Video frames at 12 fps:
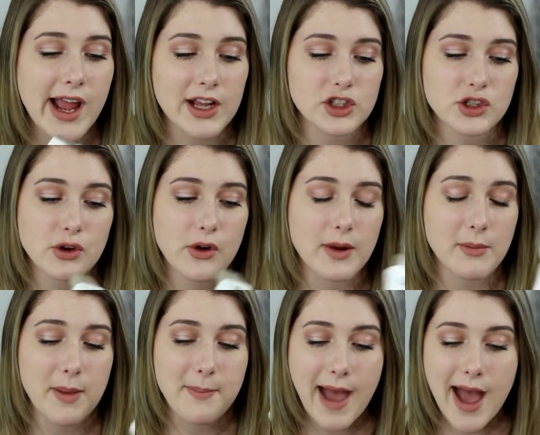I can just throw it in
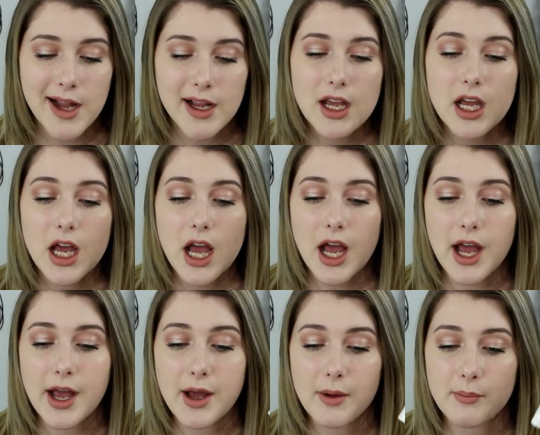my bag.
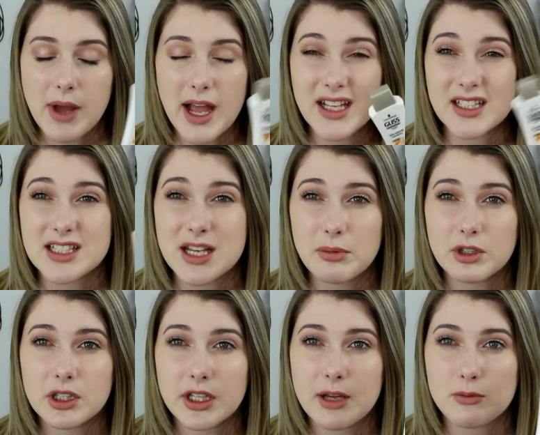I
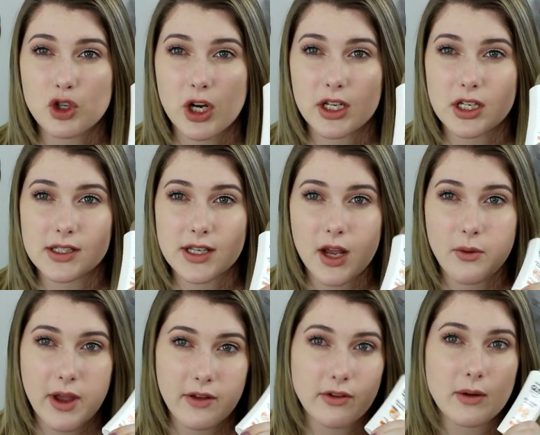typically am trying to stay
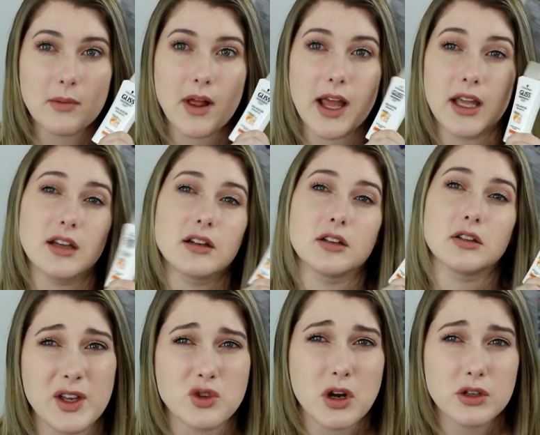away from like
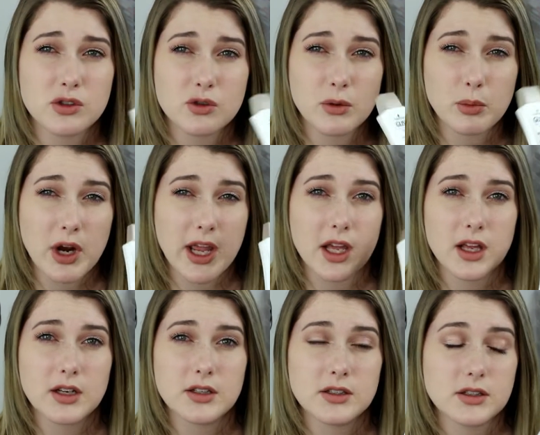drugstore
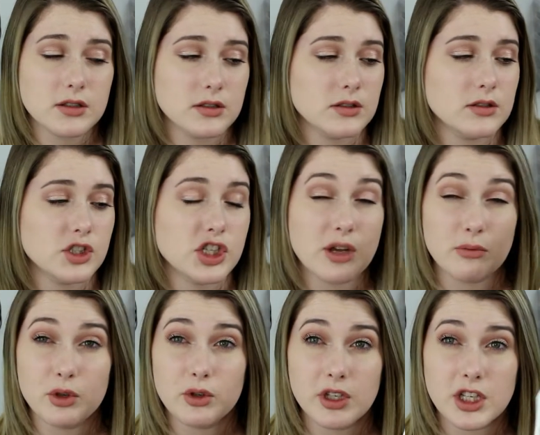brand
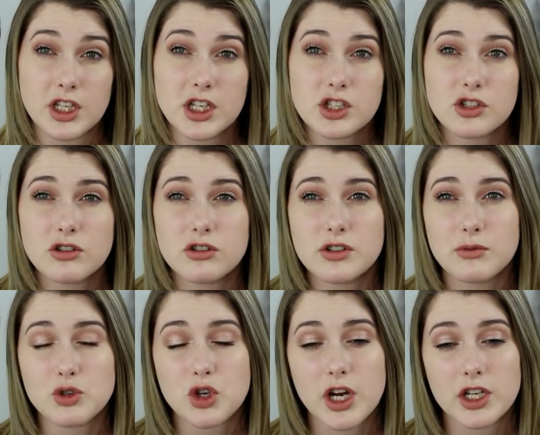shampoo and conditioners. I'm
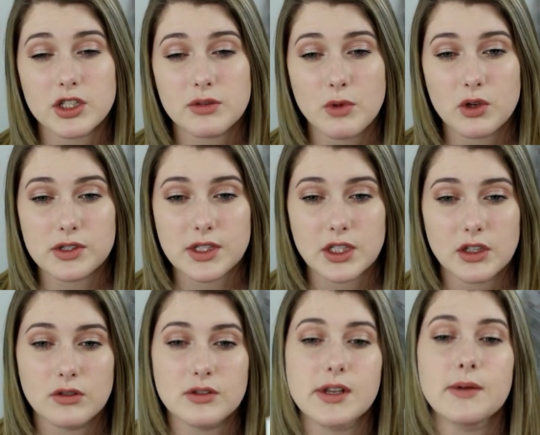trying to mostly
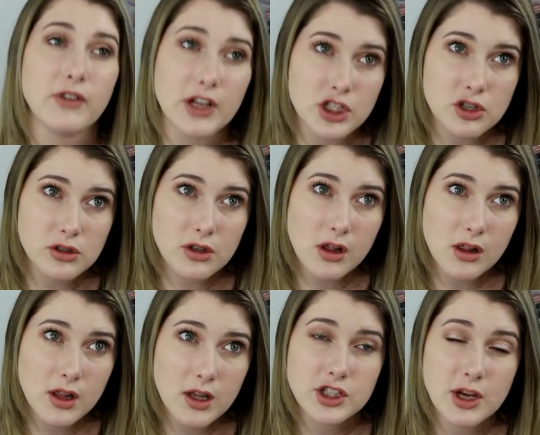use
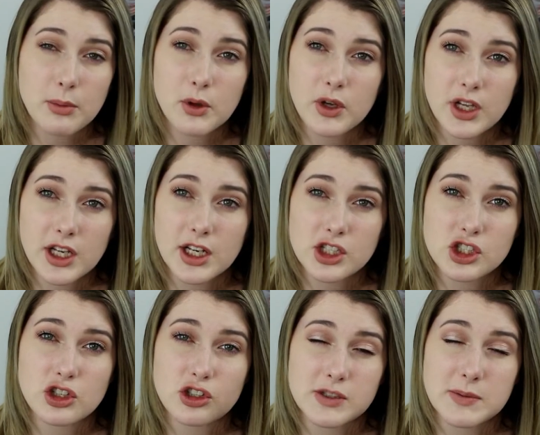professional shampoo and
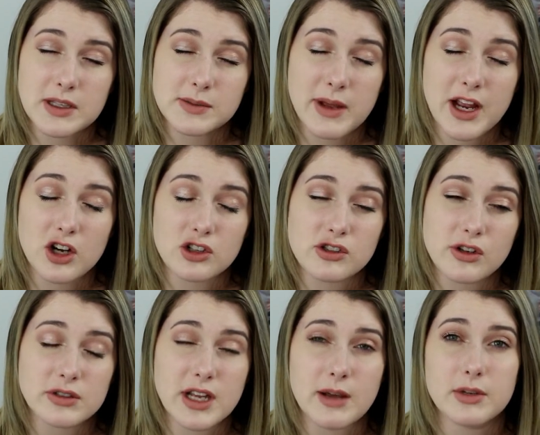conditioner just because my hair is so
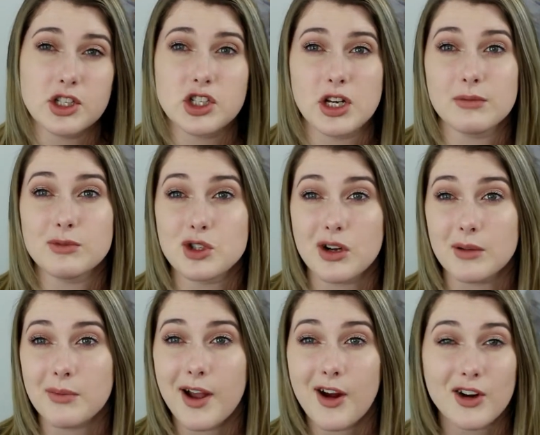damaged and I'm trying
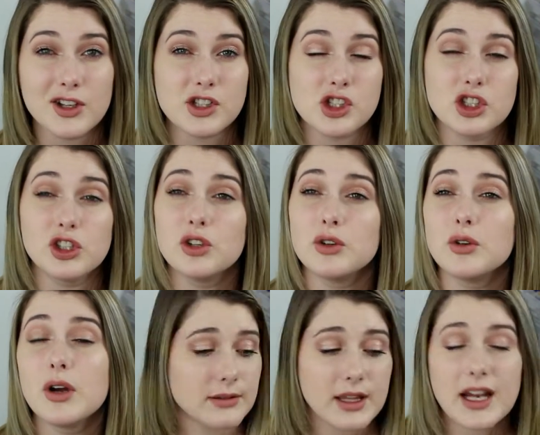my hardest to
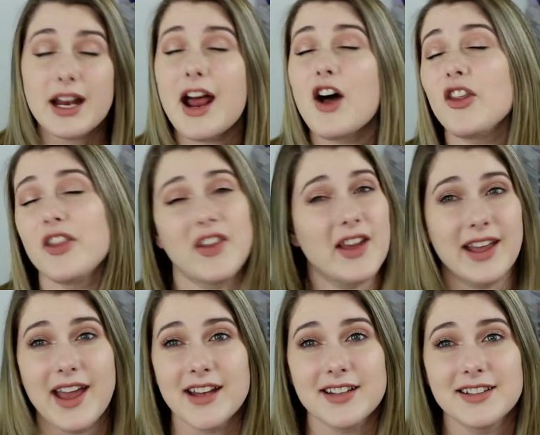get it healthy
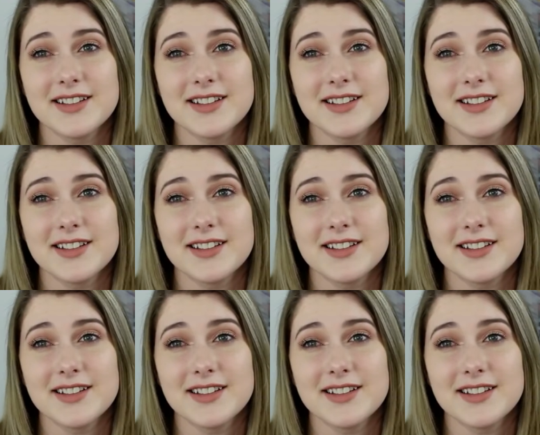again.